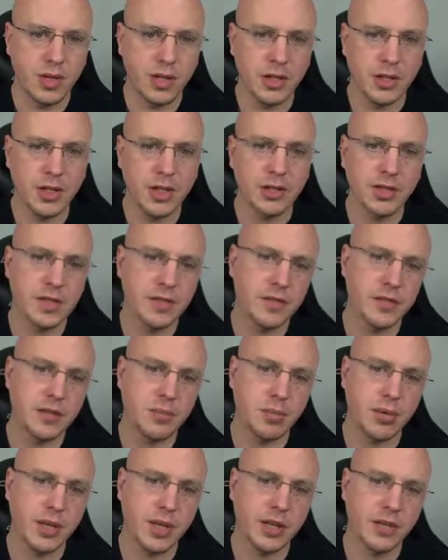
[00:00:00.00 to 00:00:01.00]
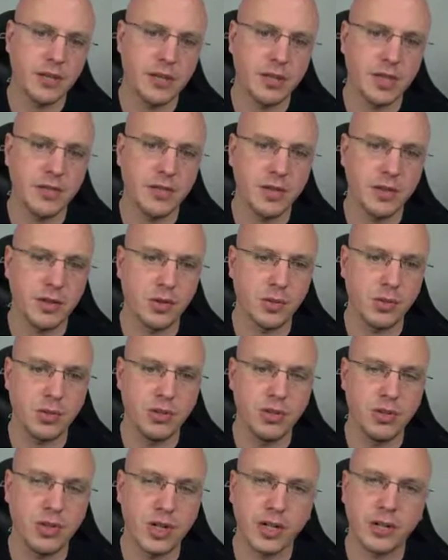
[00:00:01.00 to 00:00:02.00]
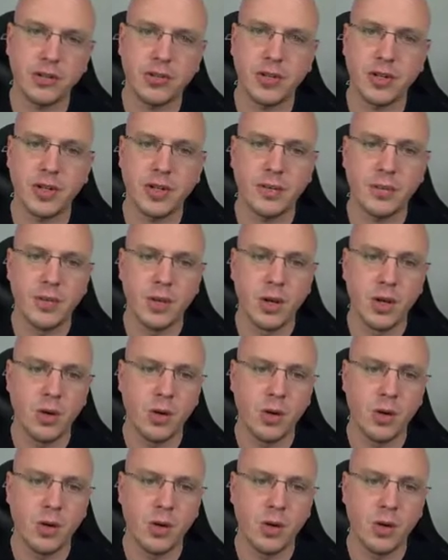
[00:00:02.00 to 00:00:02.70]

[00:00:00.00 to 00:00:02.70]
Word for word: and you can leave this blank to leave it in the root directory